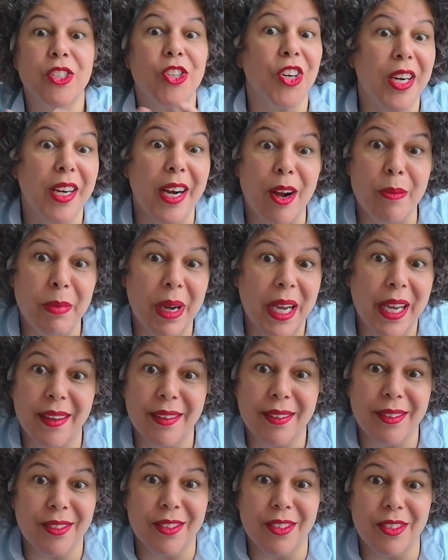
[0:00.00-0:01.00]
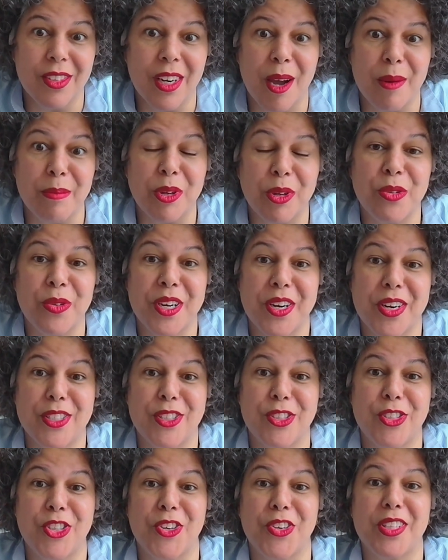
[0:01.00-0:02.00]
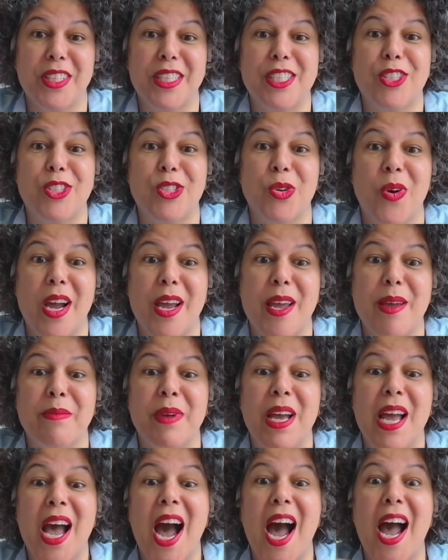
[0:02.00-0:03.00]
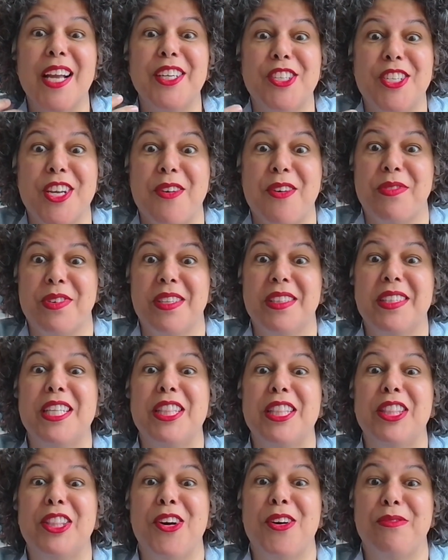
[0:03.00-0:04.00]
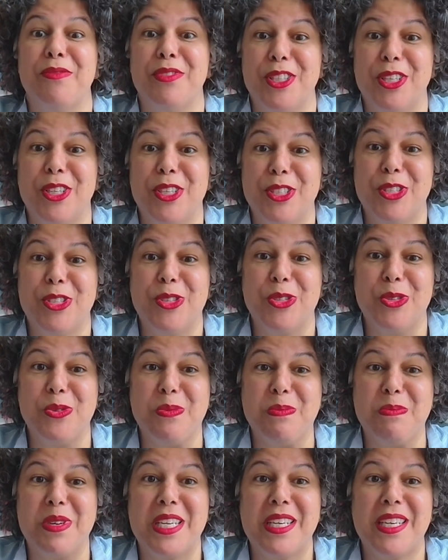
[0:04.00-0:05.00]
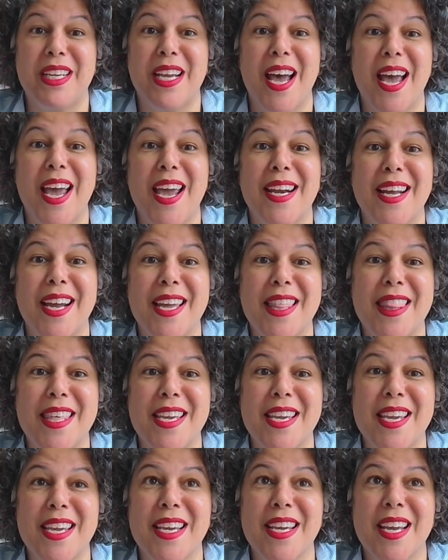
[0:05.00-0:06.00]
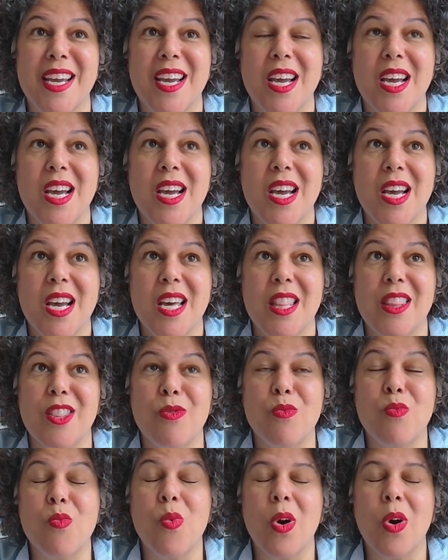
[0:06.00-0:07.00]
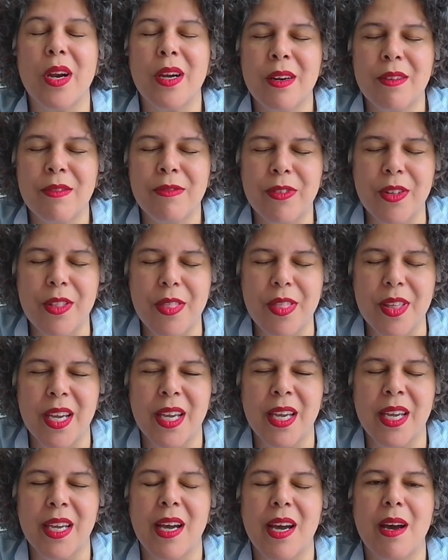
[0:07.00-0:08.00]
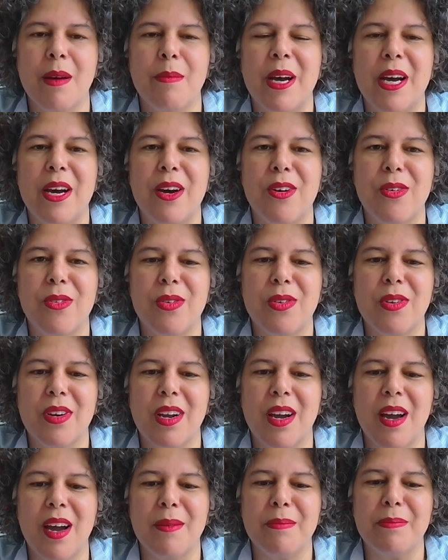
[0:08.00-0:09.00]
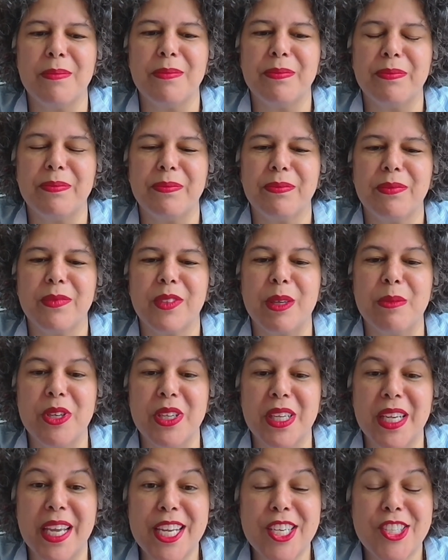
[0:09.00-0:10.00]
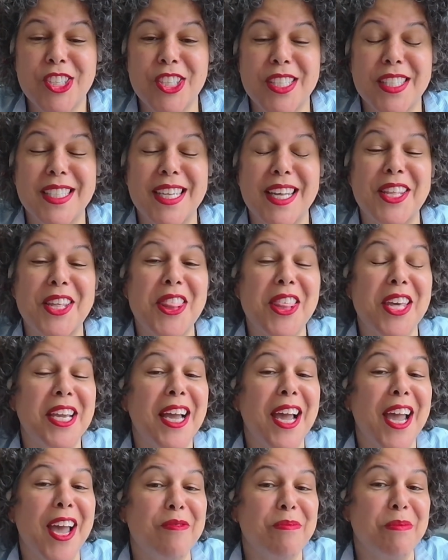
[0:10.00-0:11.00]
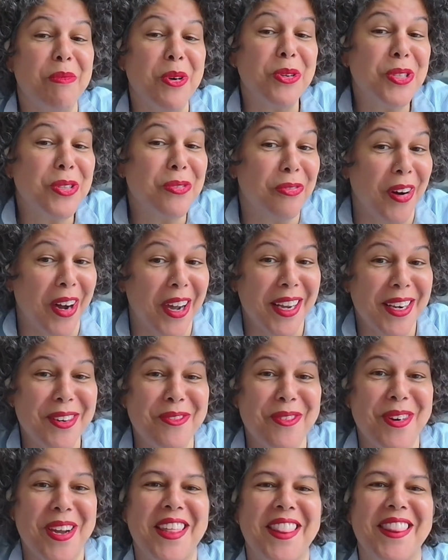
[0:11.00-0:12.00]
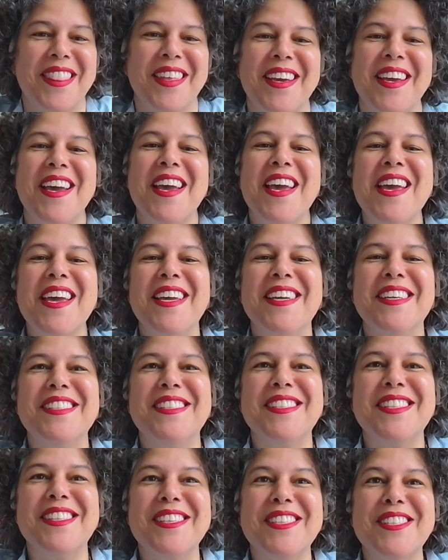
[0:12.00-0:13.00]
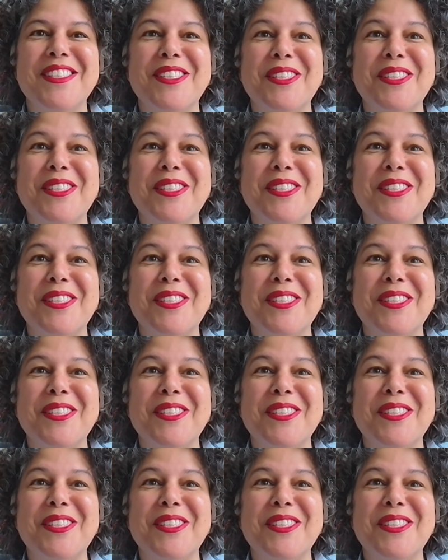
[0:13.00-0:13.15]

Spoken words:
started out my career as a journalist, so I definitely love to consume media. And I think the wonderful thing about communications, and the thing I have most fun with, is the